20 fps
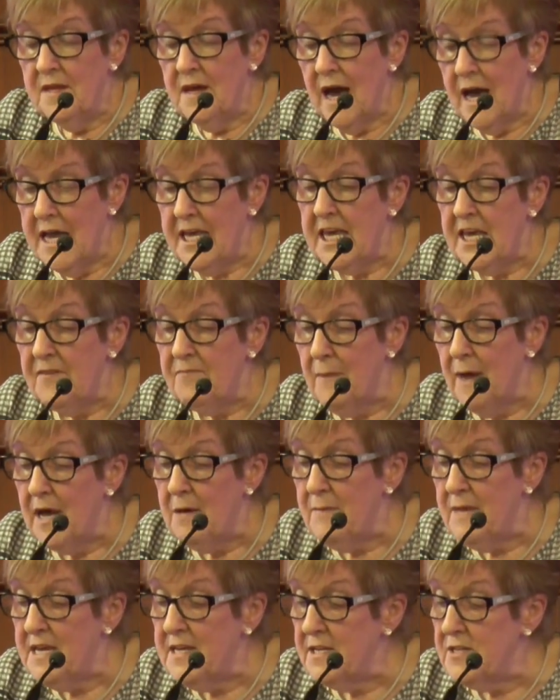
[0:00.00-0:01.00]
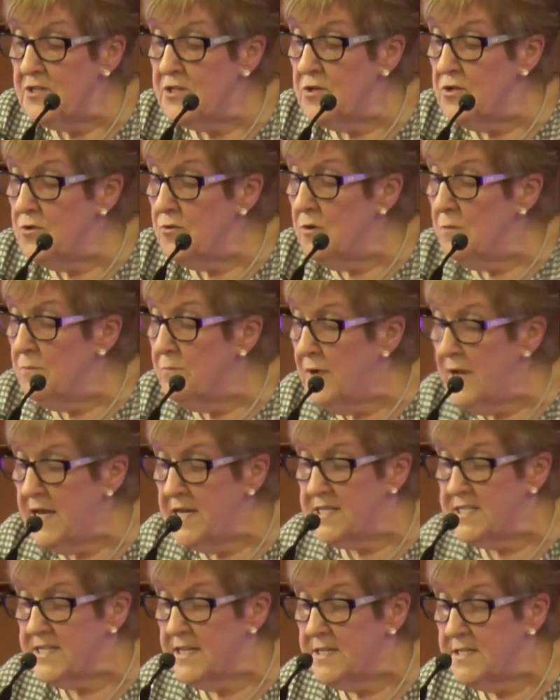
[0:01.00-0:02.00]
I gave my maid into your
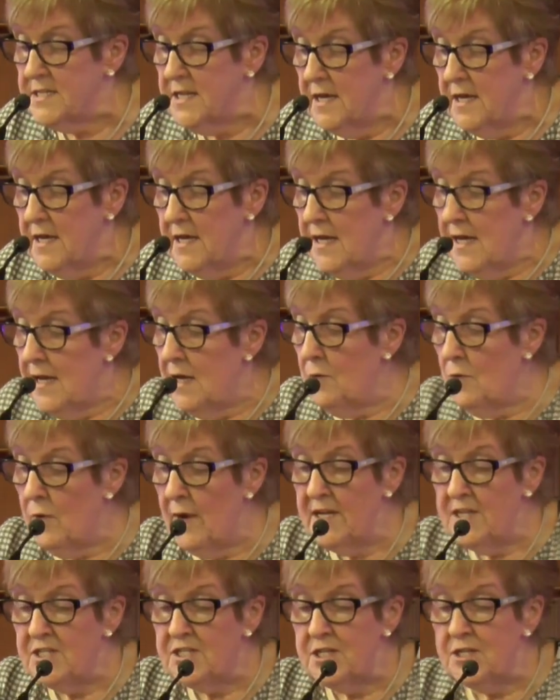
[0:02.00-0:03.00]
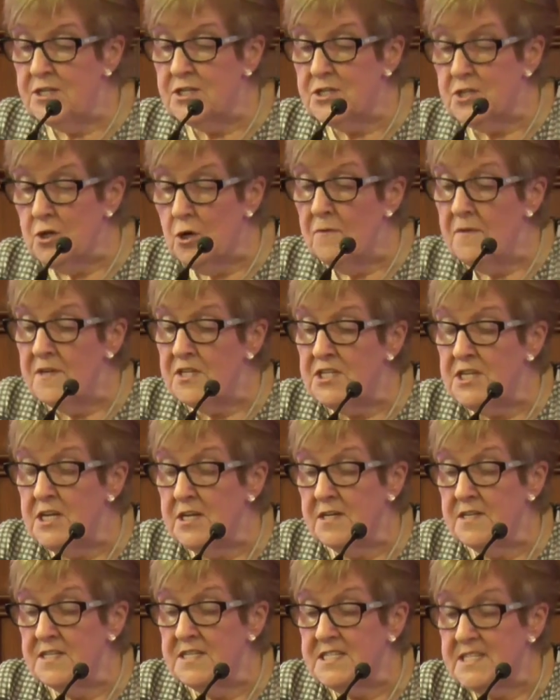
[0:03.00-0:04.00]
embrace, and uh, when she saw that she
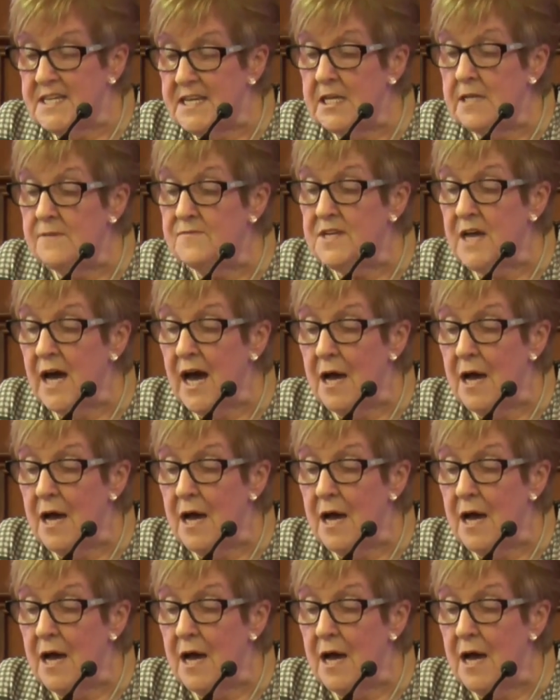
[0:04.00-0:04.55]
had conceived,